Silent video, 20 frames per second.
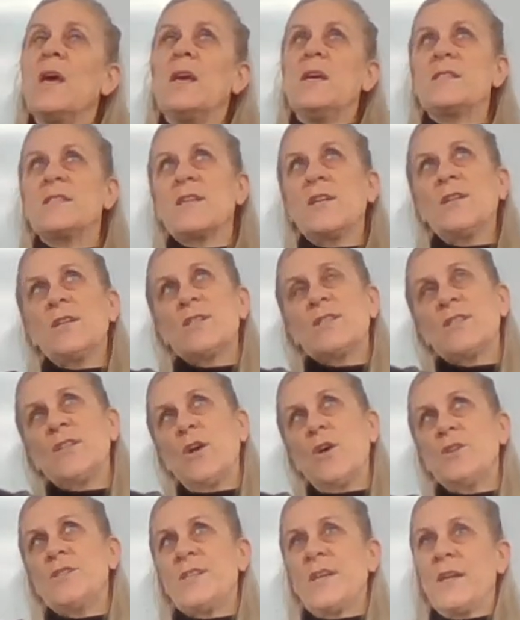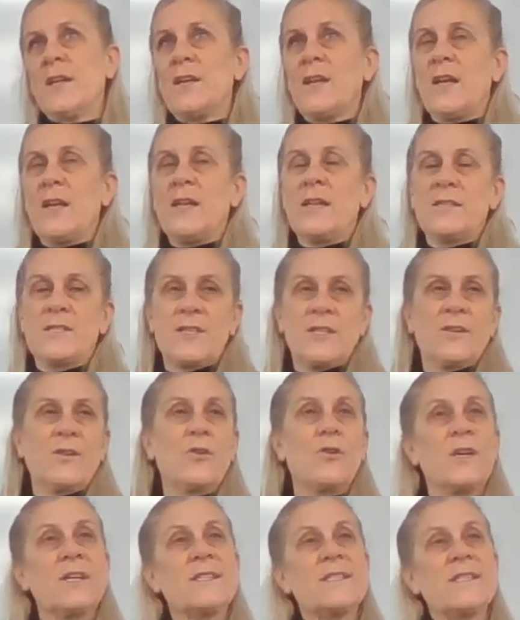it's going to slow down, it's
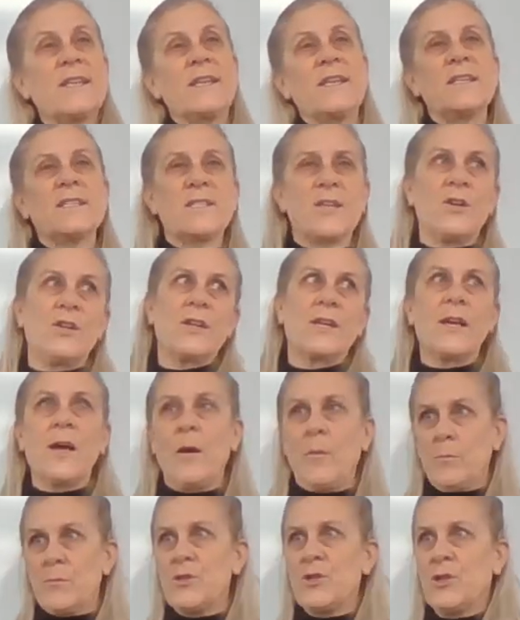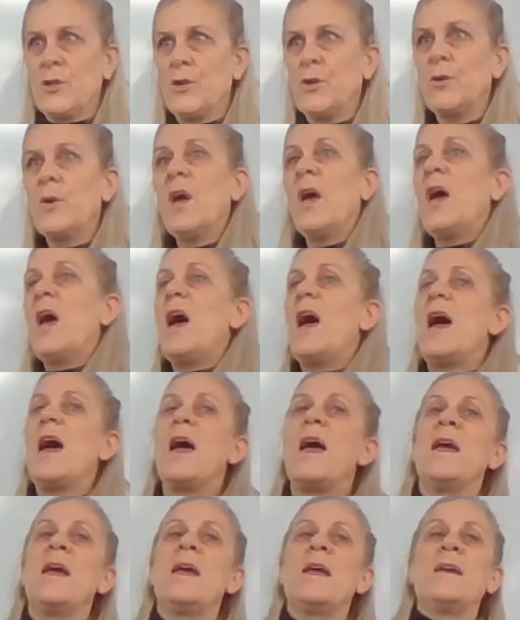increasing, and it's going to come to
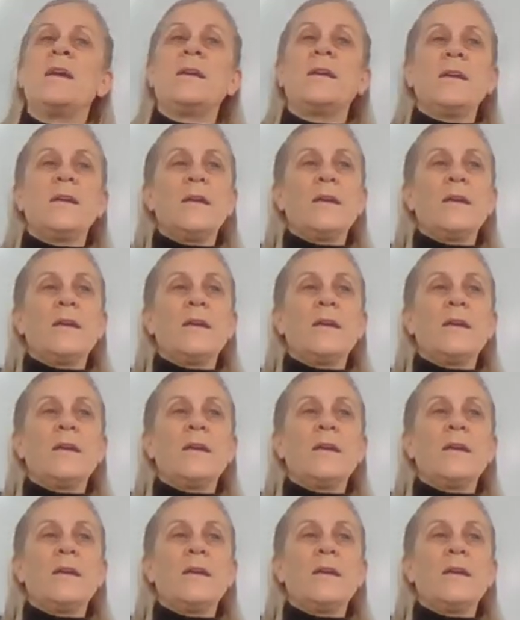a